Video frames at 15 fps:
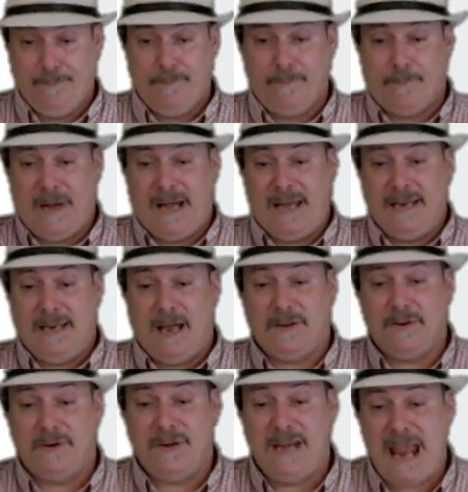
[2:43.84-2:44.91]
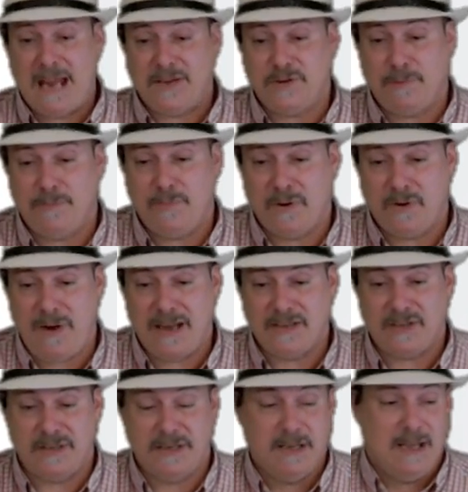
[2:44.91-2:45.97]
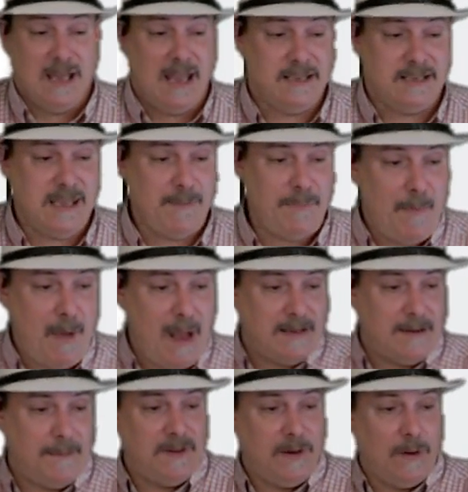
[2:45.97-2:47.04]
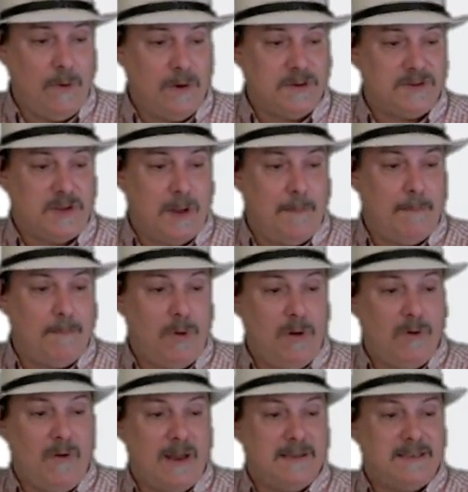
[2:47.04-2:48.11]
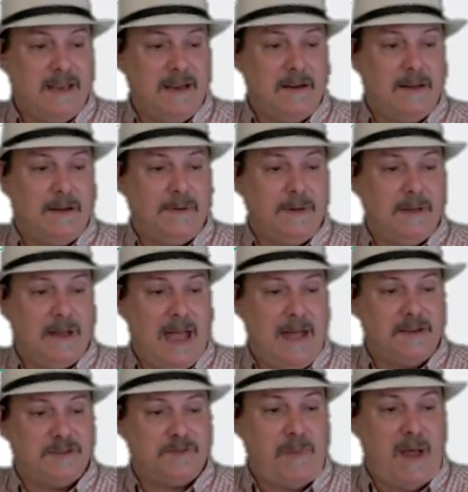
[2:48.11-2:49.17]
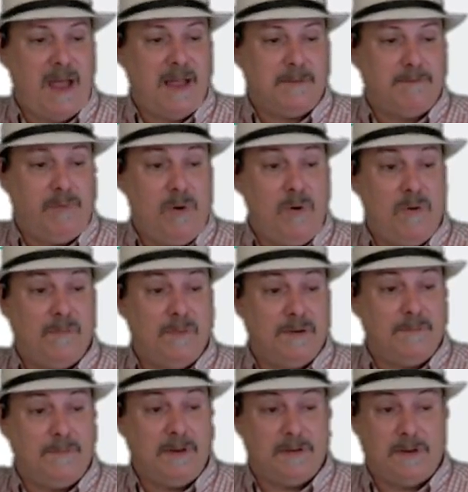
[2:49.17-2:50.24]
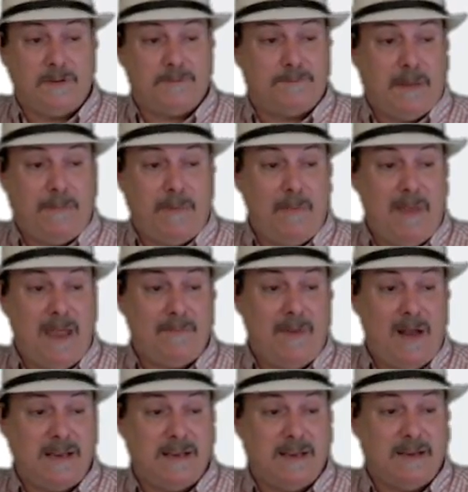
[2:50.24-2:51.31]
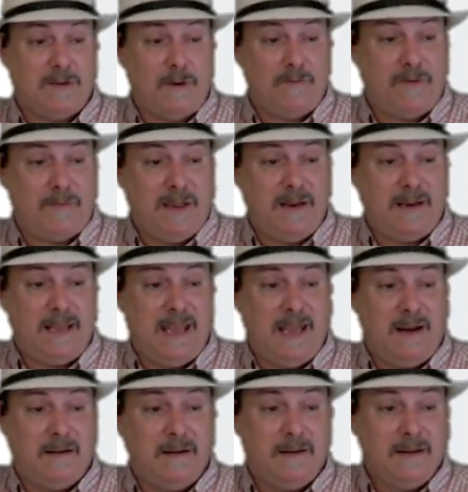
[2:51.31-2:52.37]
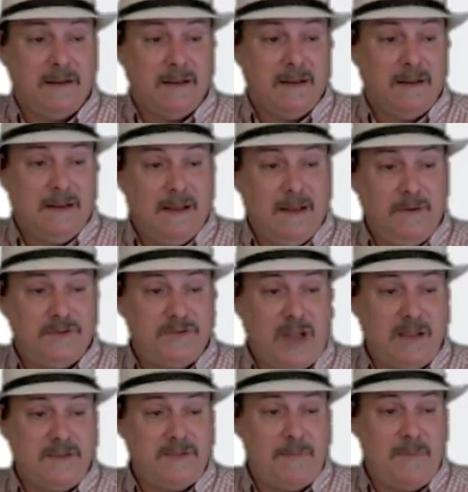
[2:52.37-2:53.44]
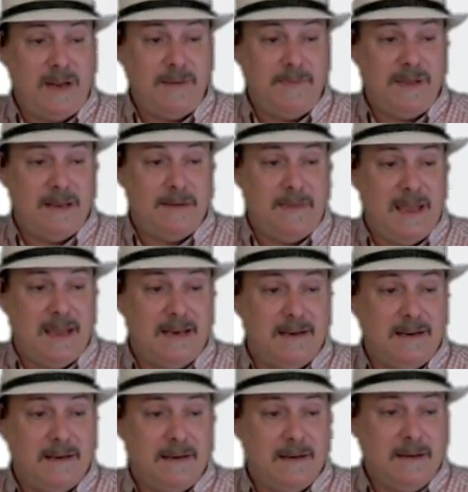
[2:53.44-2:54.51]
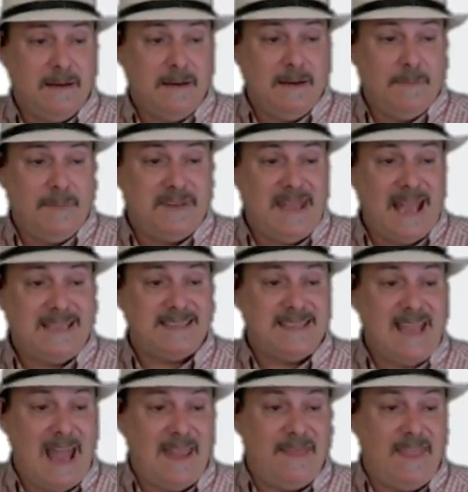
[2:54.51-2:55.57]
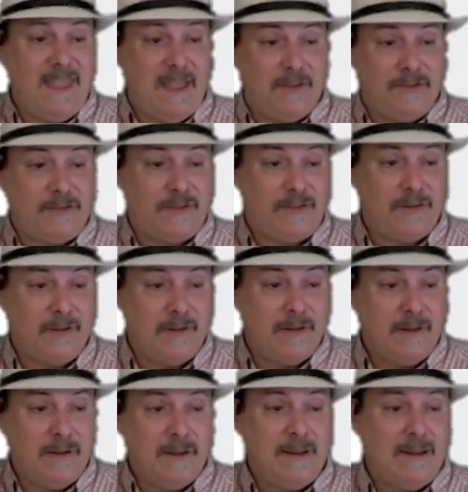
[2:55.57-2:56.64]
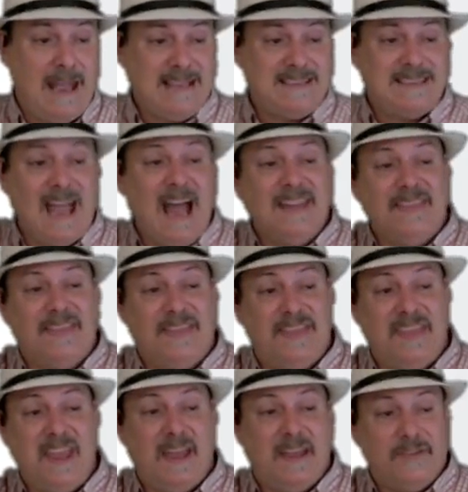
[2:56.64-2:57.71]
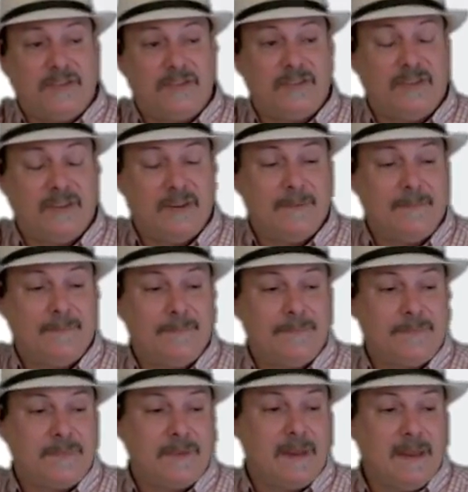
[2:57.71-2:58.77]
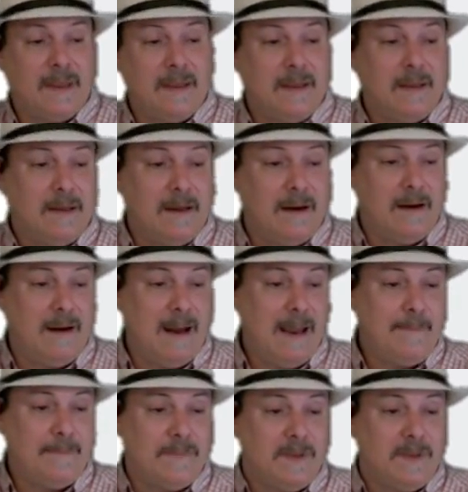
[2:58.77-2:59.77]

But under natural progression, and keep in mind, I mean, there were some bull runs here. You, know, you had a spike, boom, and you know, people made money. You go from here to here. There was tons of money being made. But that's not this. That's not this. All right?